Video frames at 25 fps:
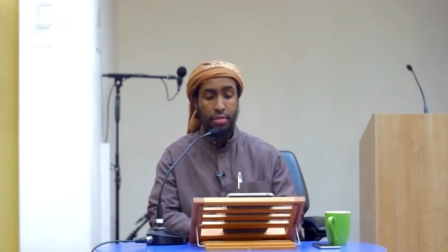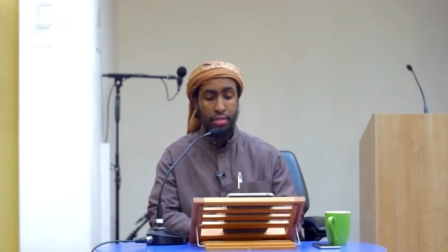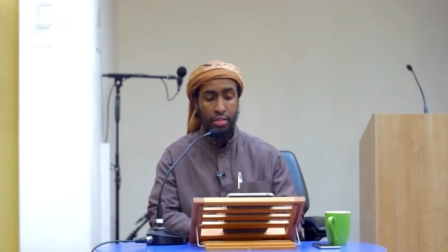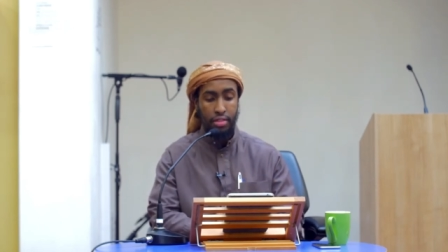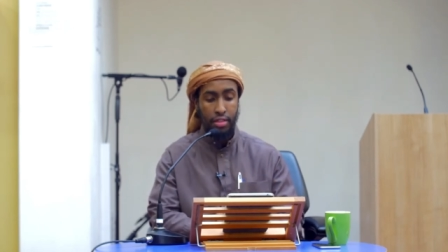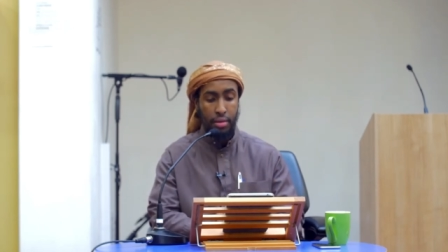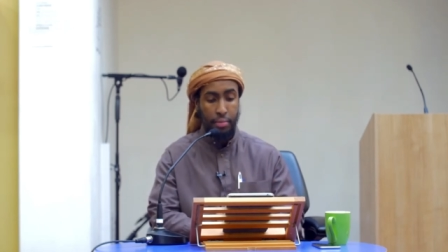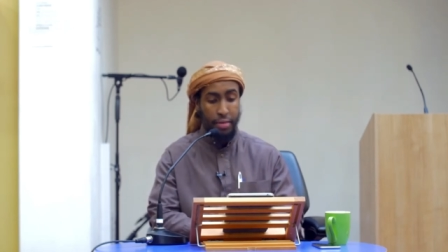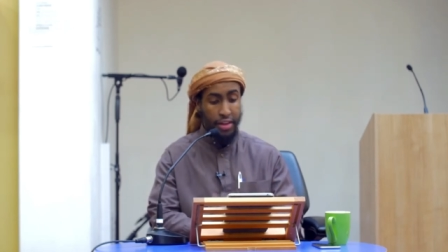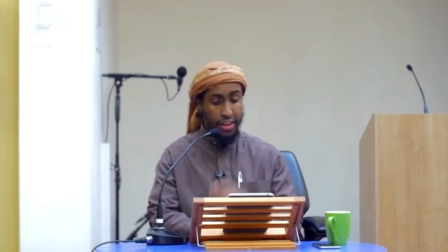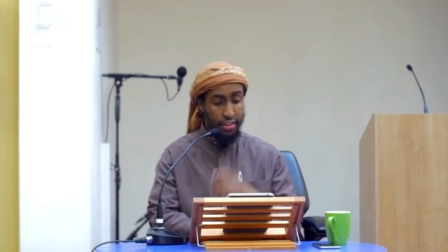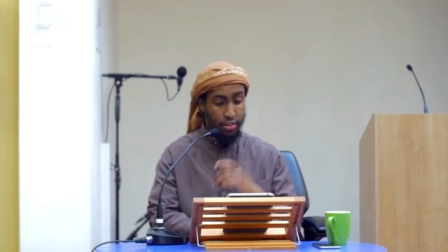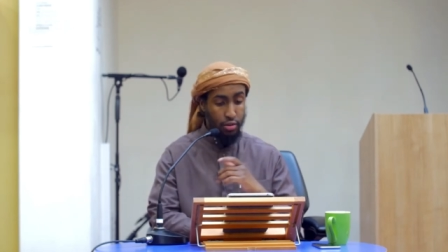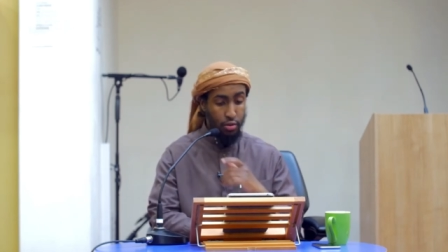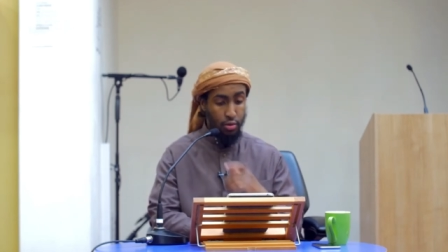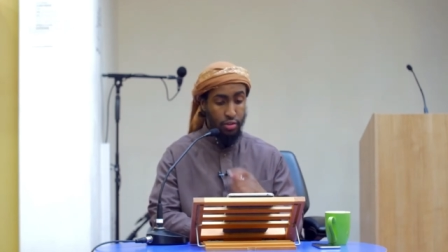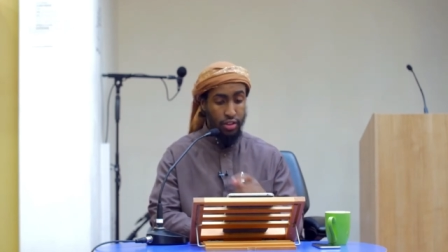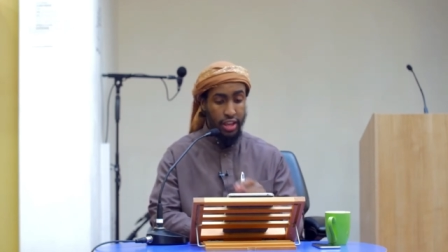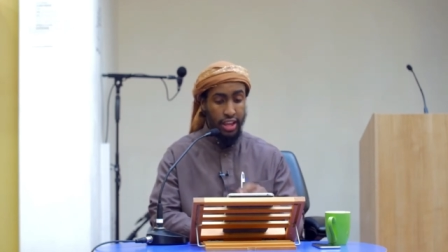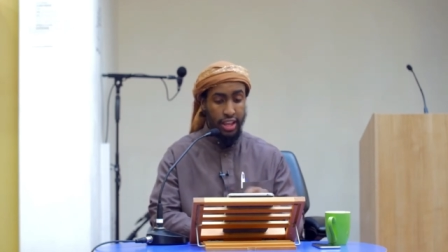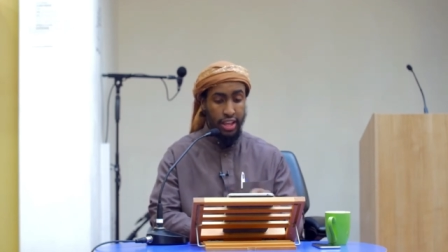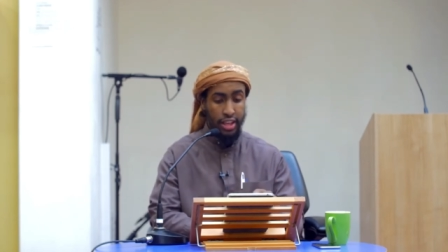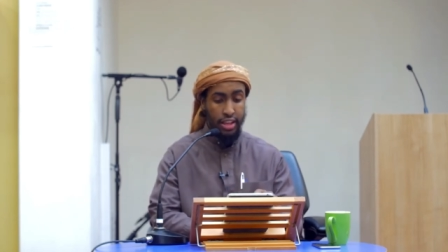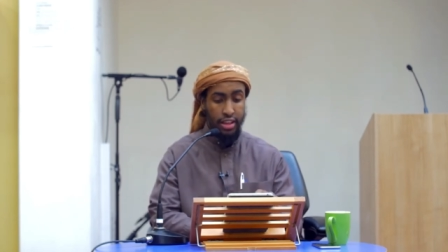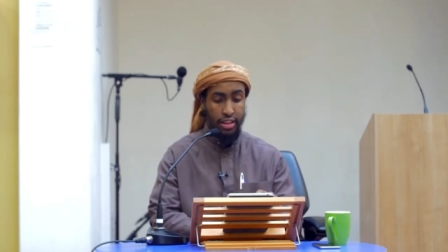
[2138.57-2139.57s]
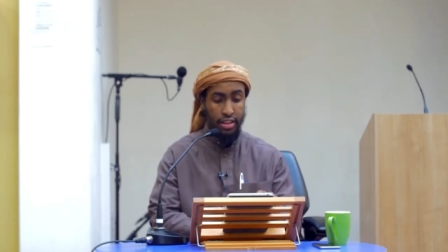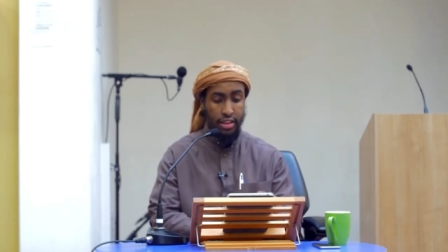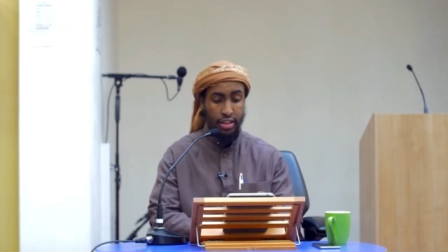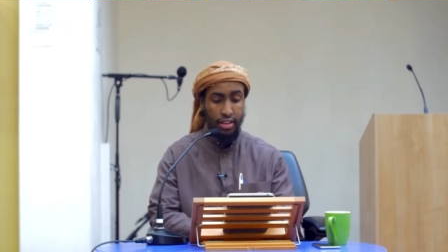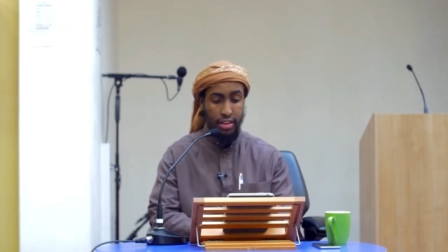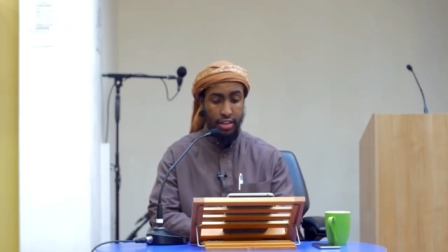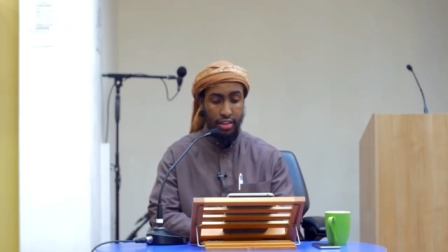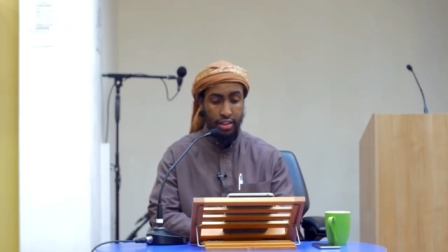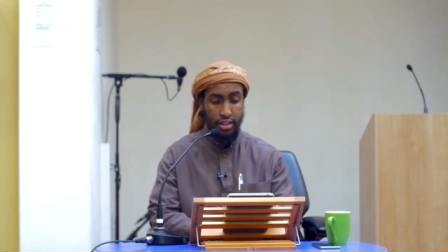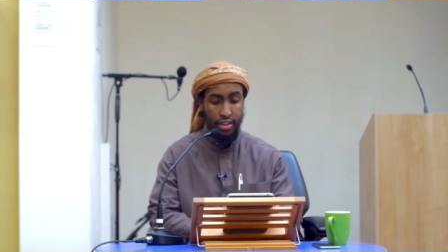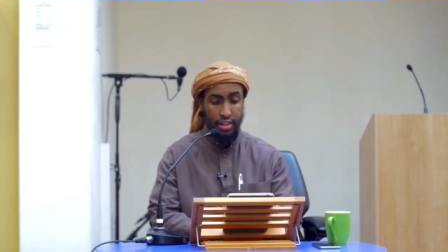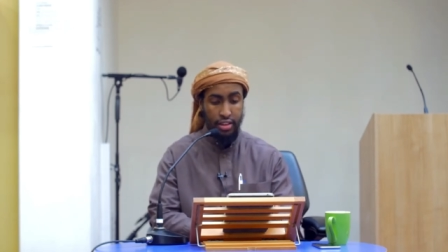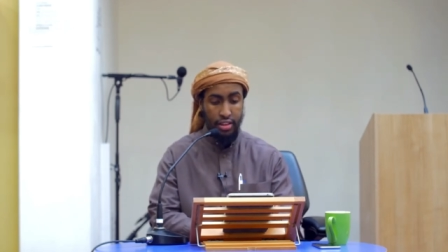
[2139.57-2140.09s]
the person who's a,
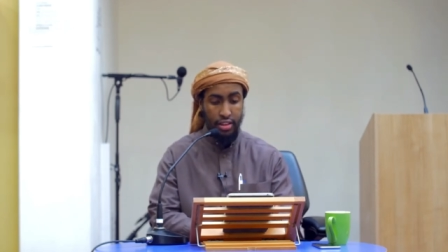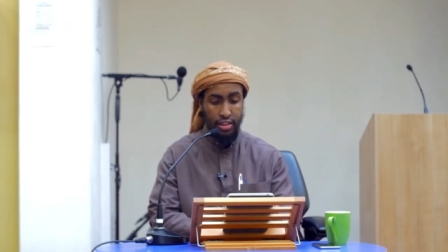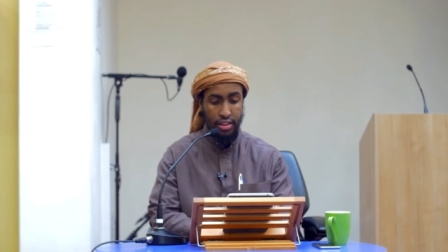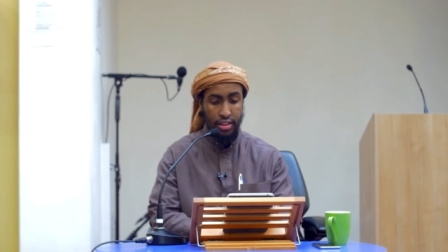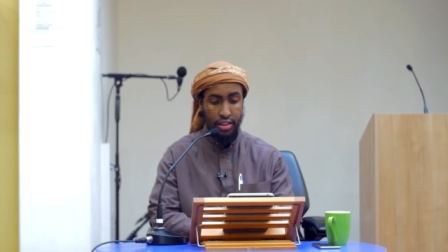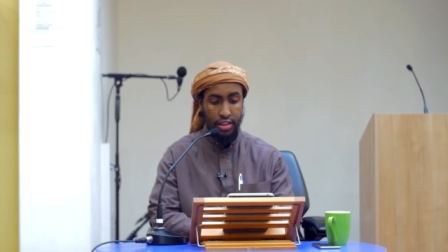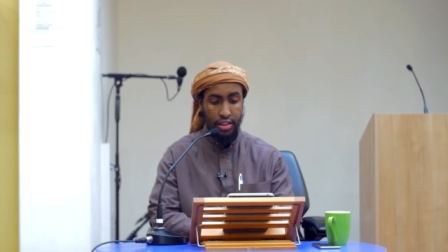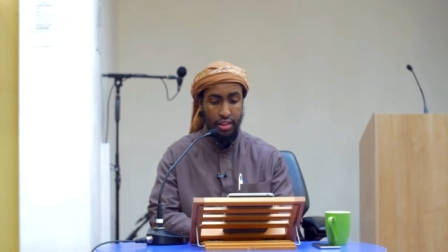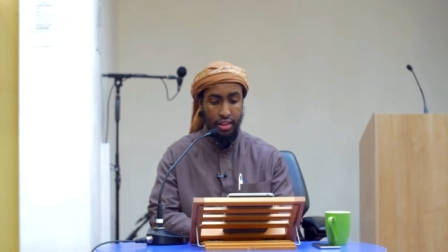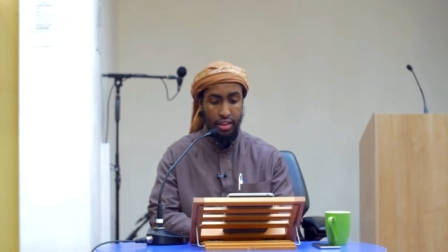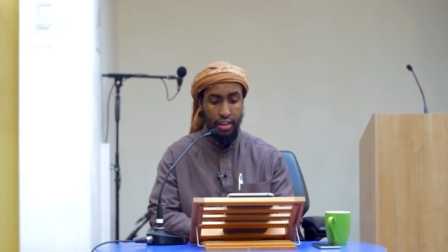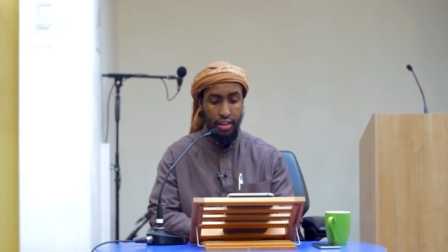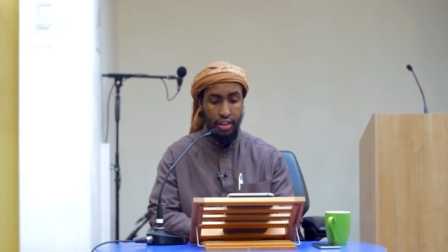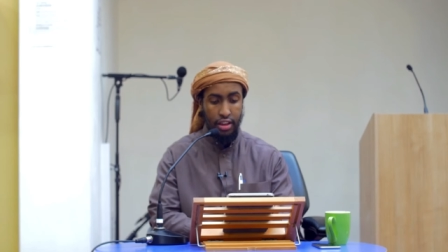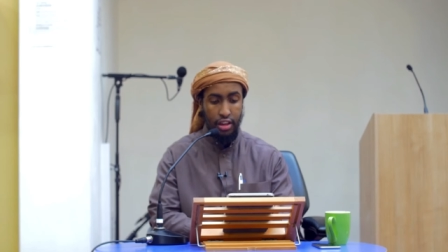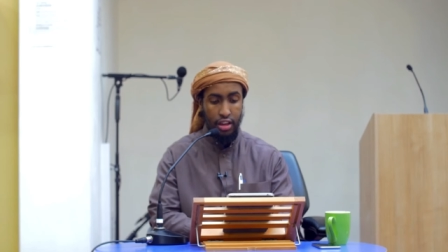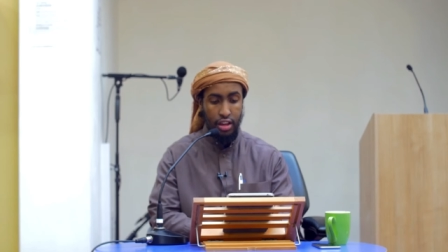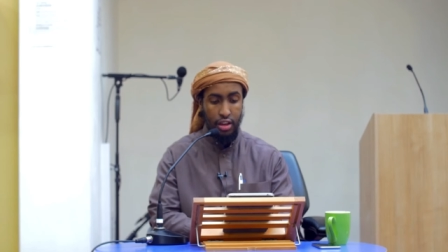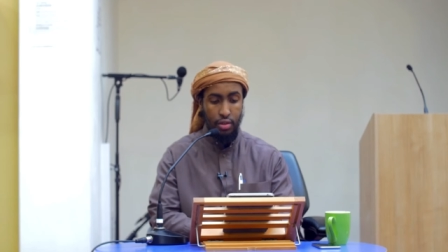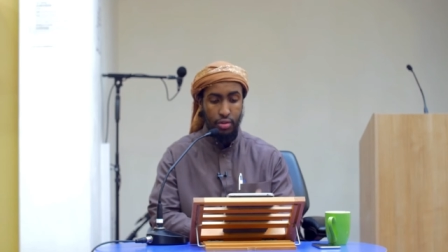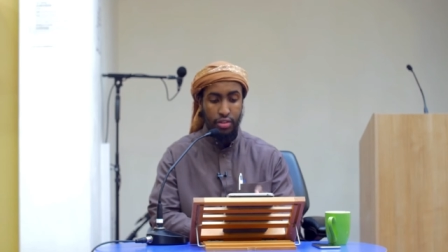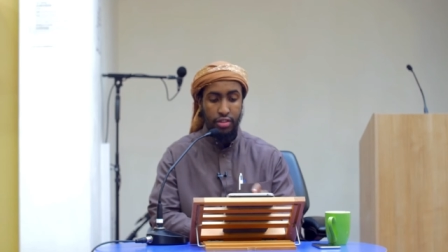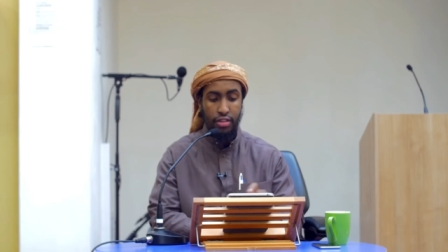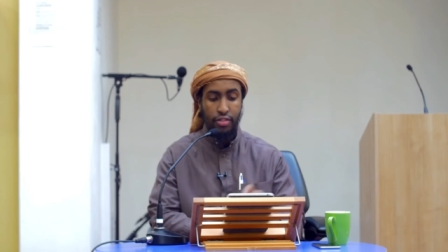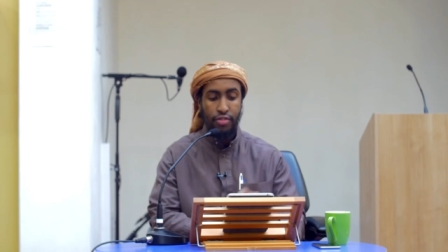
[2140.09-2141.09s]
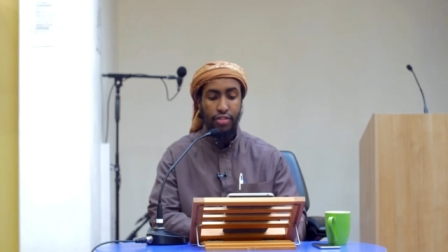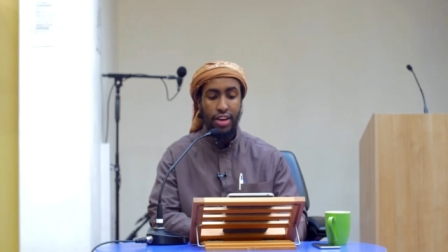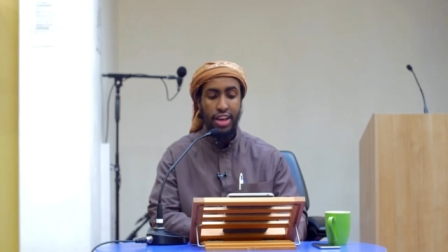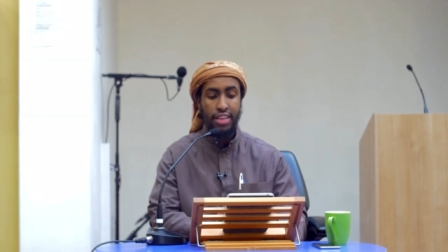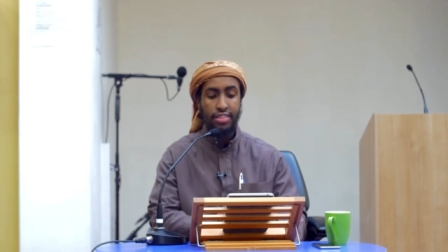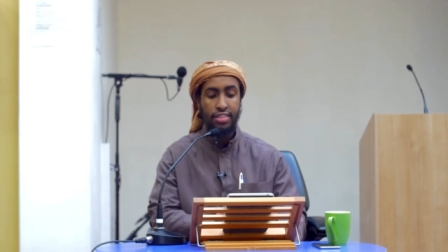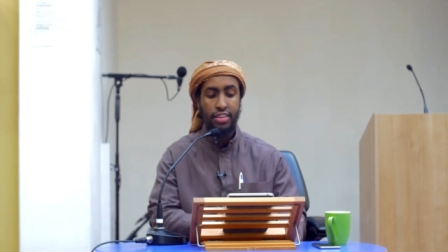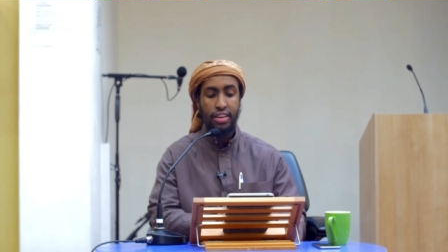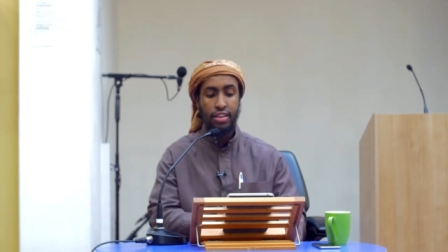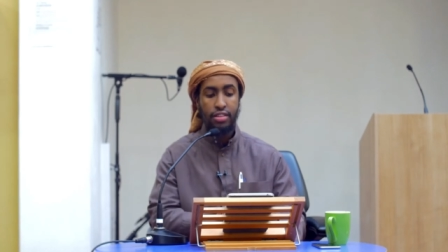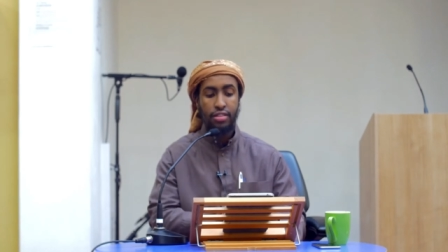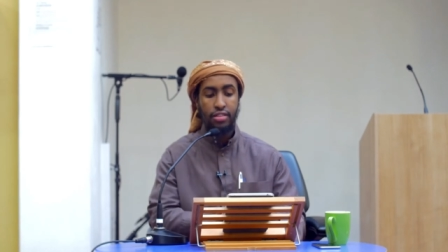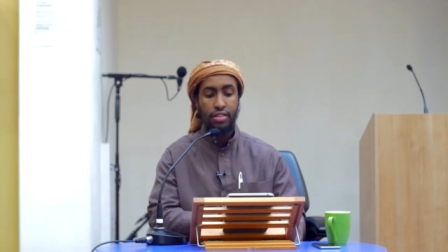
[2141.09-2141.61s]
who is a
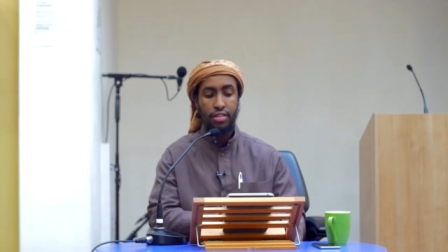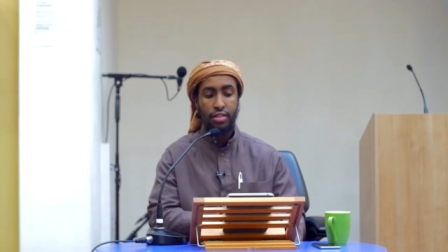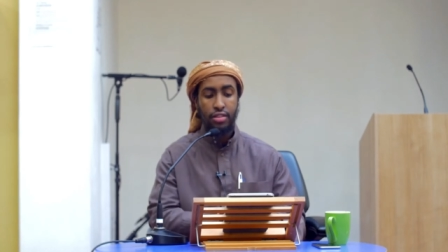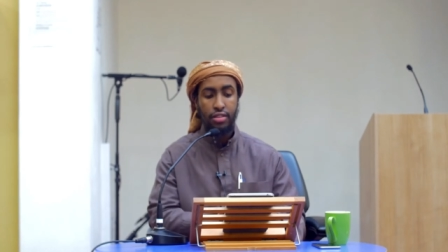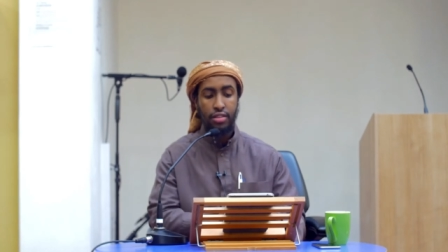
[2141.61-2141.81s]
fasiq,